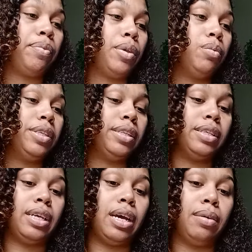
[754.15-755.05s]
What's at the
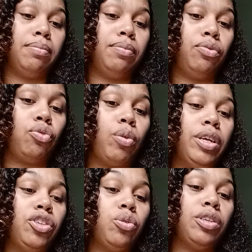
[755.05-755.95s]
top? Three
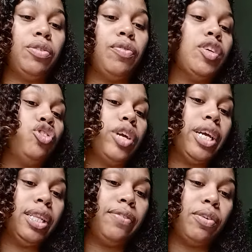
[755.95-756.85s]
of Swords in reverse. You're
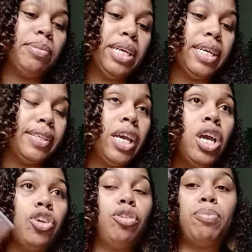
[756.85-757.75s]
healing from this.
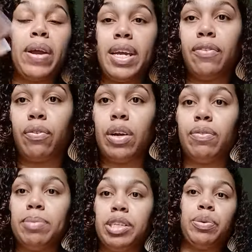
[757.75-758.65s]
You're breaking free
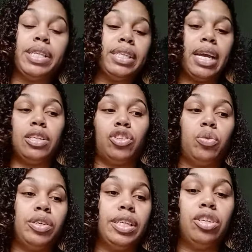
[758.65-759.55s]
from this with this Eight of
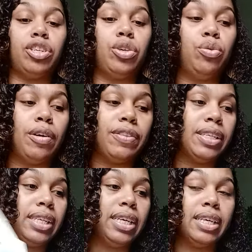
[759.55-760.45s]
Swords energy, whoever
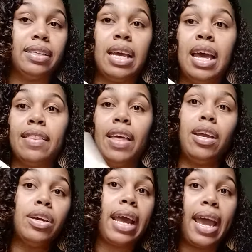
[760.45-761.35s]
this is. They
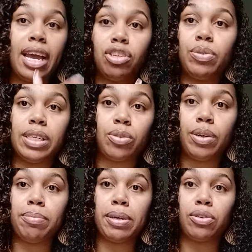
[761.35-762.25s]
could have had you in this
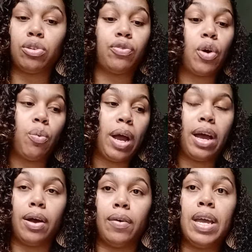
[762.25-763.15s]
Queen of Pentacles for a
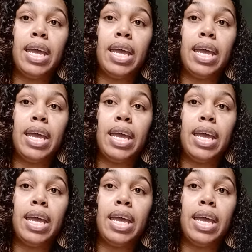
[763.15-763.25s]
while.